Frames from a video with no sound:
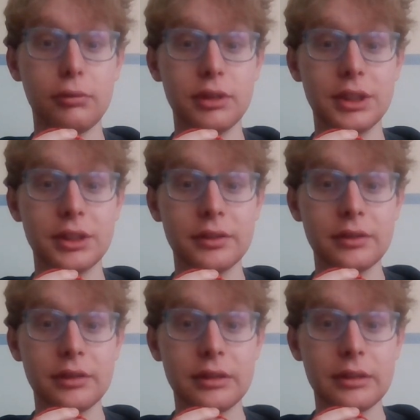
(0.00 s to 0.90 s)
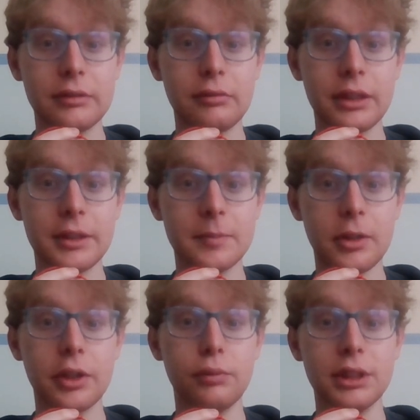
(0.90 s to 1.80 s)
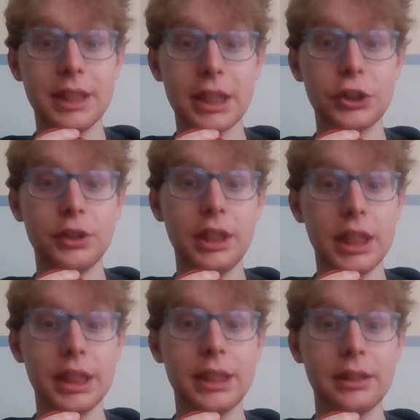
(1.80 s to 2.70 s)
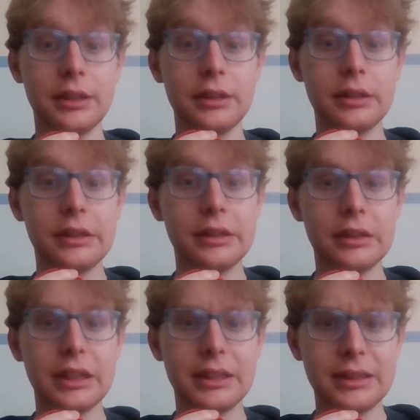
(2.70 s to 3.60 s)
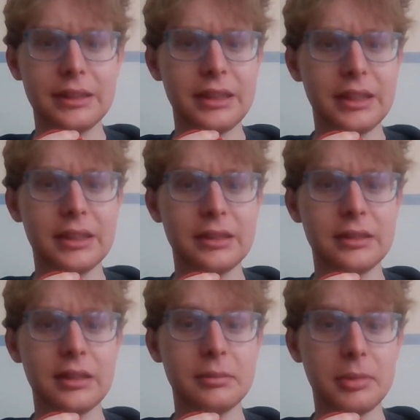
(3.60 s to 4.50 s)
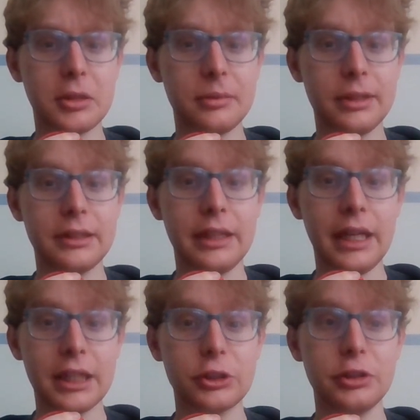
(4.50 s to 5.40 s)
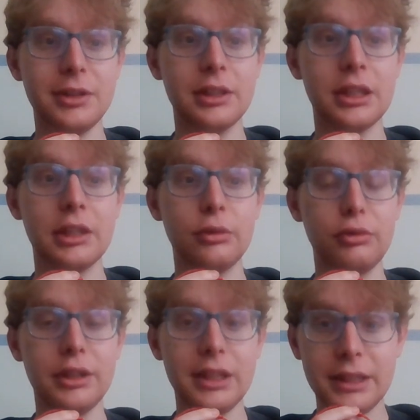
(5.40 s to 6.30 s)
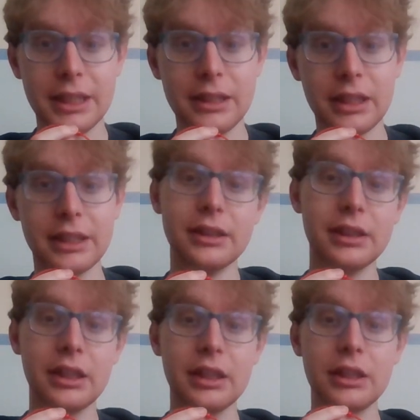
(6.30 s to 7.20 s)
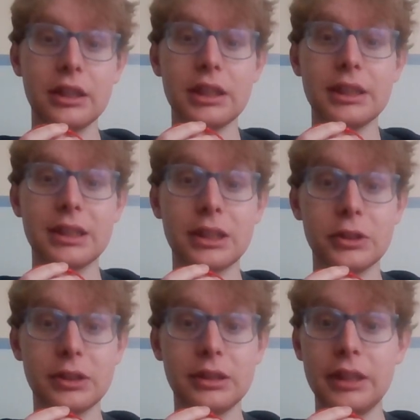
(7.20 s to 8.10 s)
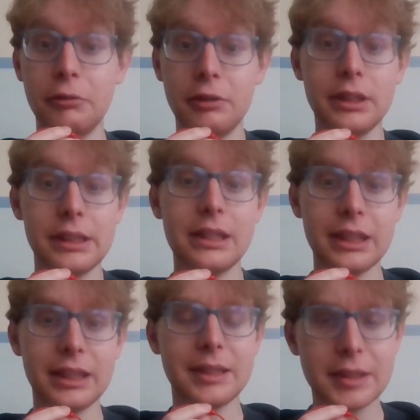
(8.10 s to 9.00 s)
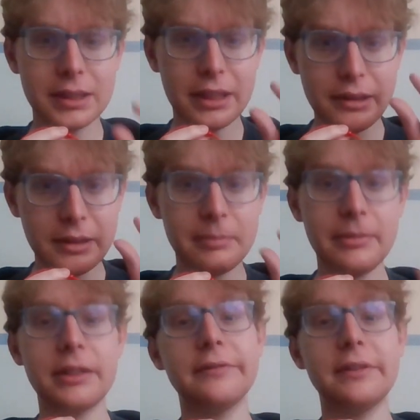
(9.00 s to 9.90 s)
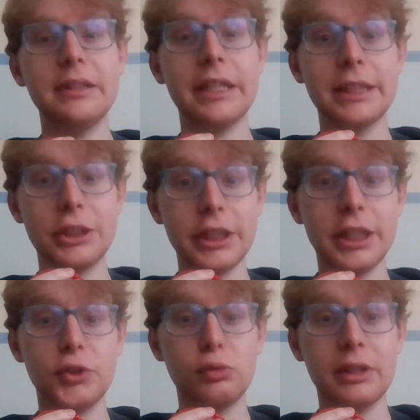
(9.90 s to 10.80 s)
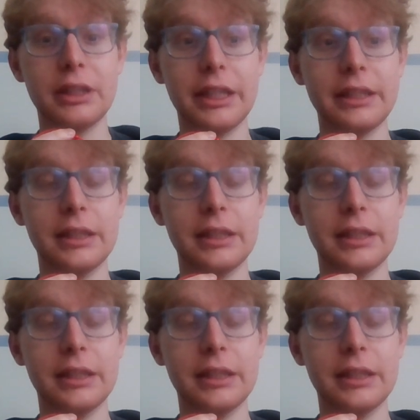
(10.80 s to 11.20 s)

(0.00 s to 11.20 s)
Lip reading: that was when this party was actually in parliament. They actually really did like a cert they really did like a little bit of like a change with